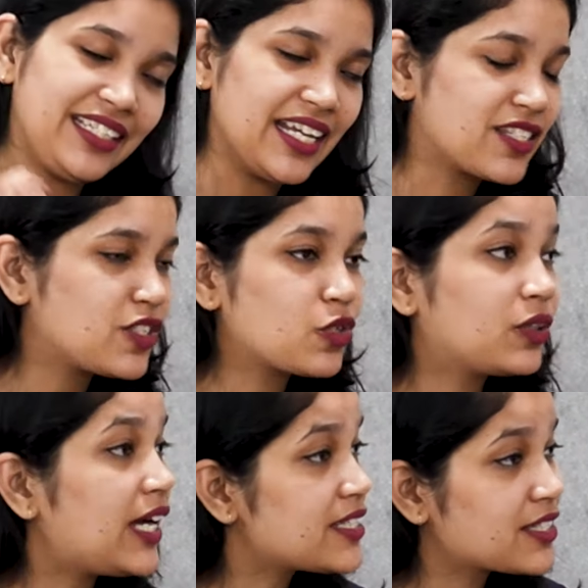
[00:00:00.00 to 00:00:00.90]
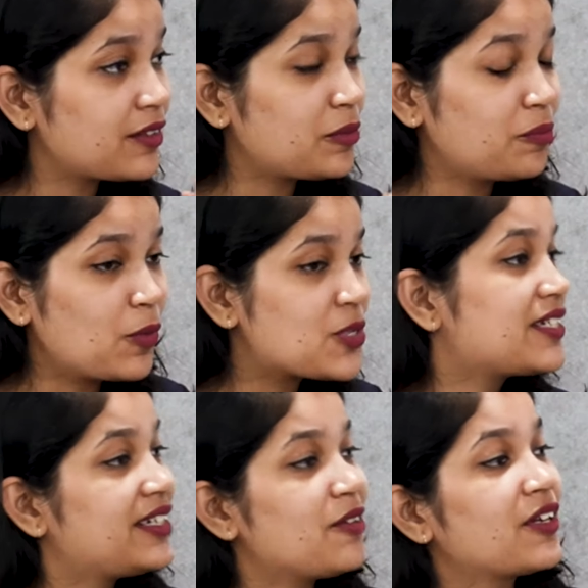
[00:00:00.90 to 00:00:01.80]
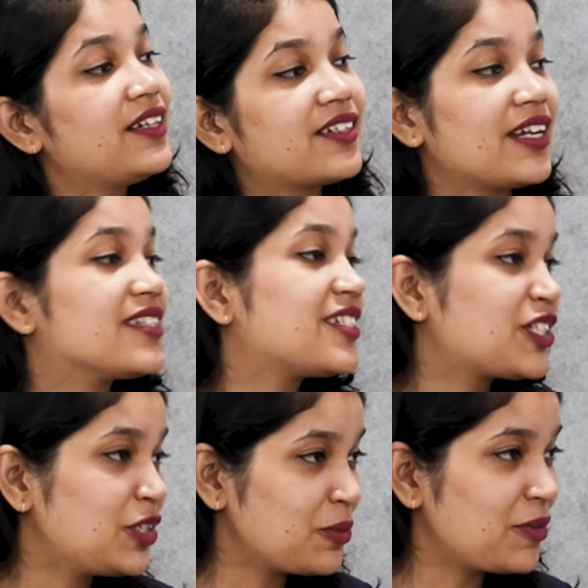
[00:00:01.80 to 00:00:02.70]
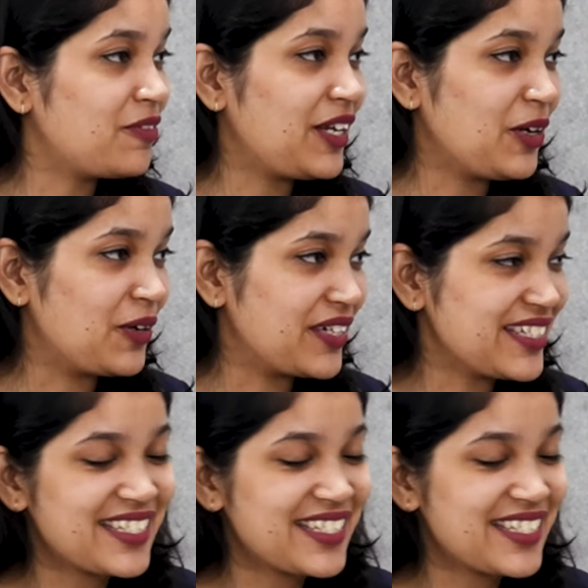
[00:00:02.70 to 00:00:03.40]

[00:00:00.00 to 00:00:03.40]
Yes. So that's a most difficult transition, to be very honest.